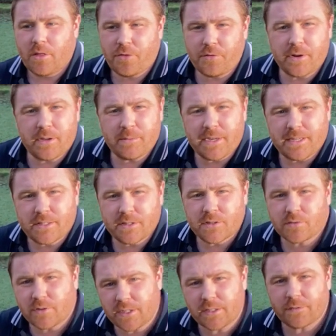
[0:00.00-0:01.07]
three
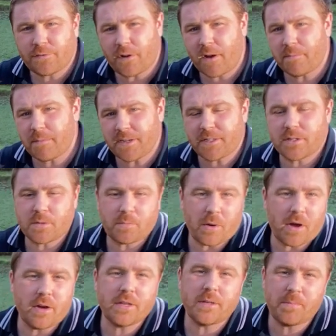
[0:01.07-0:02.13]
meters, three to five meters
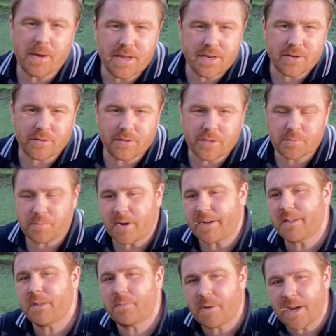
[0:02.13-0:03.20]
apart, depending on the
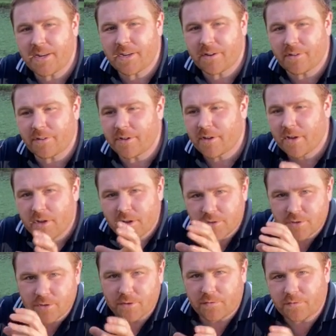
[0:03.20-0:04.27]
spread and depending on the
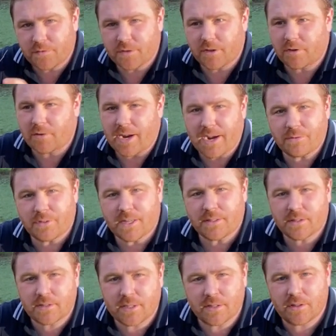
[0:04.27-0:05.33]
sort of the crown
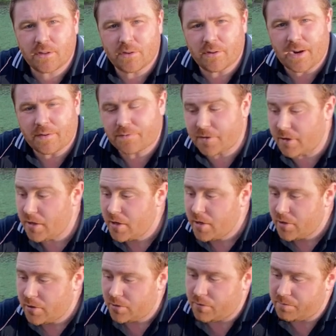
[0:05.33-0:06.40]
density that you're after.
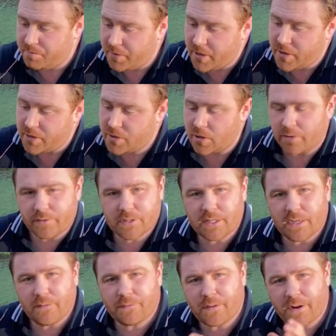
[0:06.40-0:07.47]
Birch,
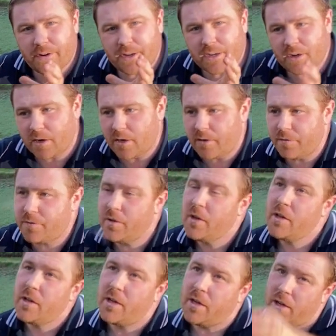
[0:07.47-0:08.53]
obviously a very kind of,
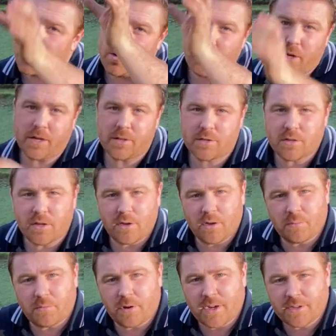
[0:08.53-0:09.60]
uh, quite a, an
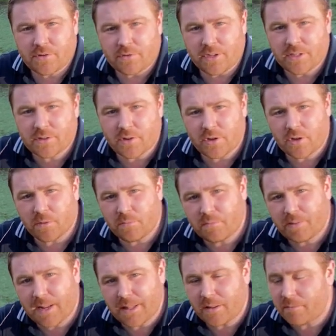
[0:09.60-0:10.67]
upright tree, so you can
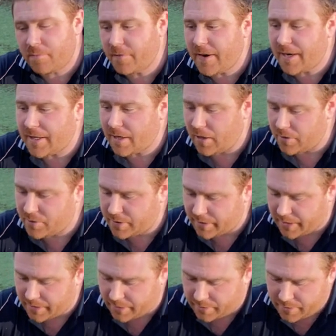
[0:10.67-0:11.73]
plant them fairly close
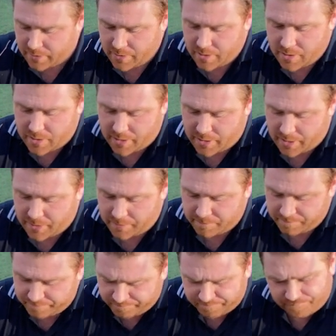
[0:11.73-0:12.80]
together.
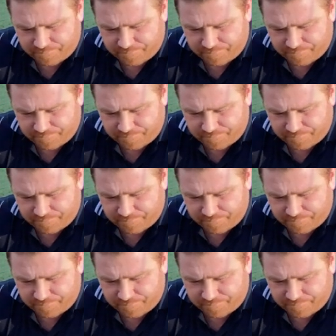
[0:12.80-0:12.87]
Um,